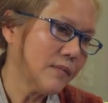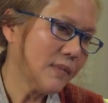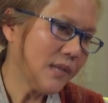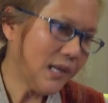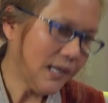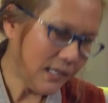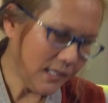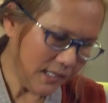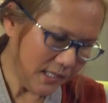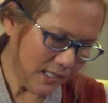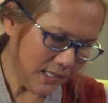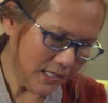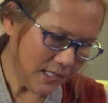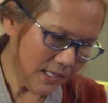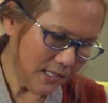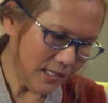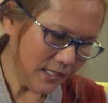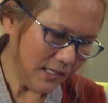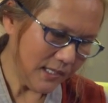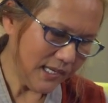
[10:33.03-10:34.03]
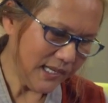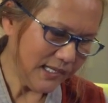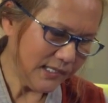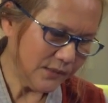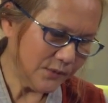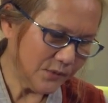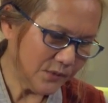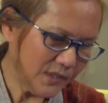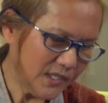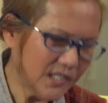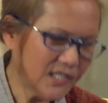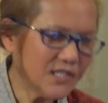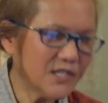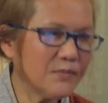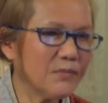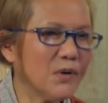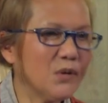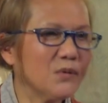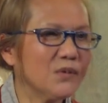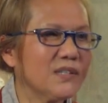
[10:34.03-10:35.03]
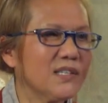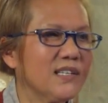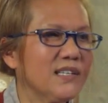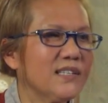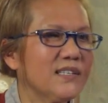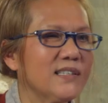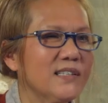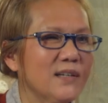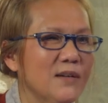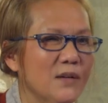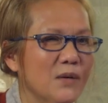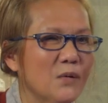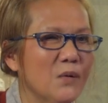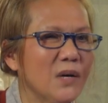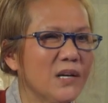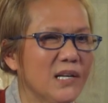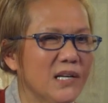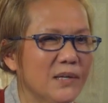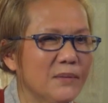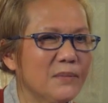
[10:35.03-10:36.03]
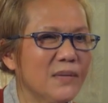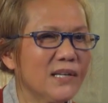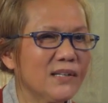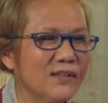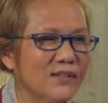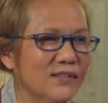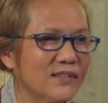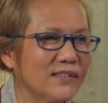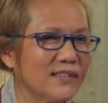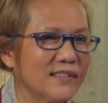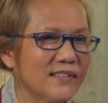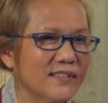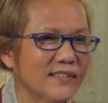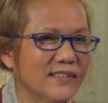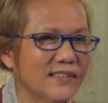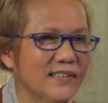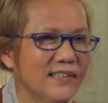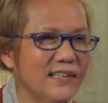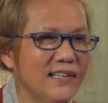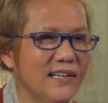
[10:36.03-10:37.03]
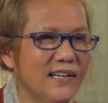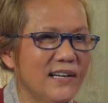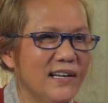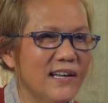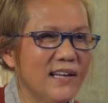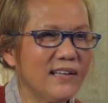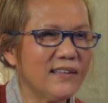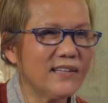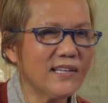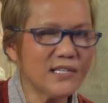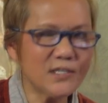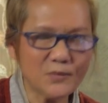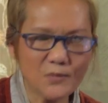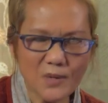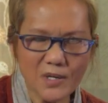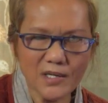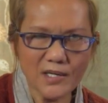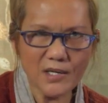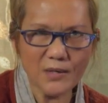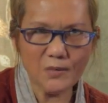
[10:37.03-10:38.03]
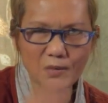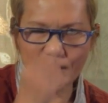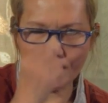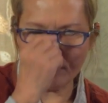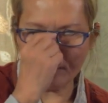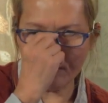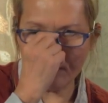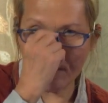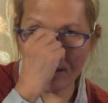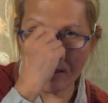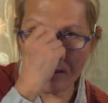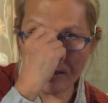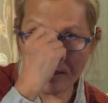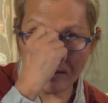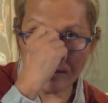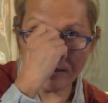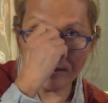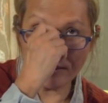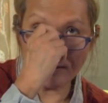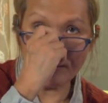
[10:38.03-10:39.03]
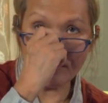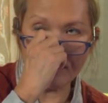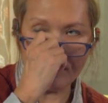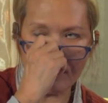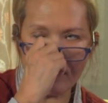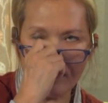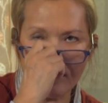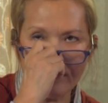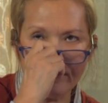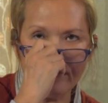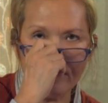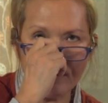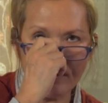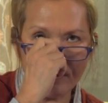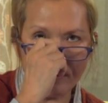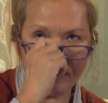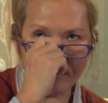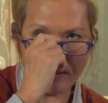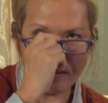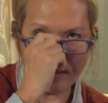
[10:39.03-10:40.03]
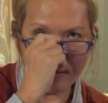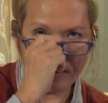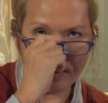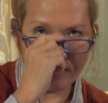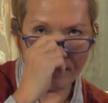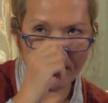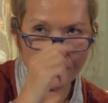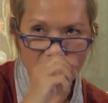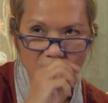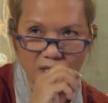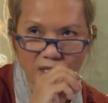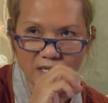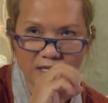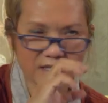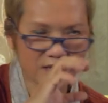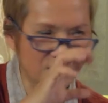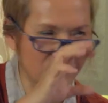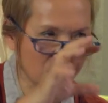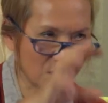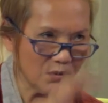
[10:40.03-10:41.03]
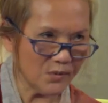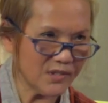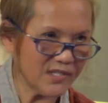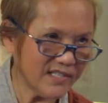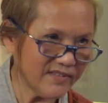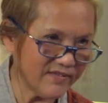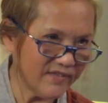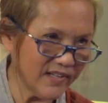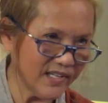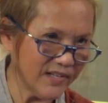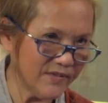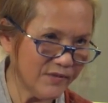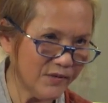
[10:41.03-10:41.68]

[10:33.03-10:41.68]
that he liked to teach most is the Quan method. Yeah, that's why there was one sutra devoted exclusively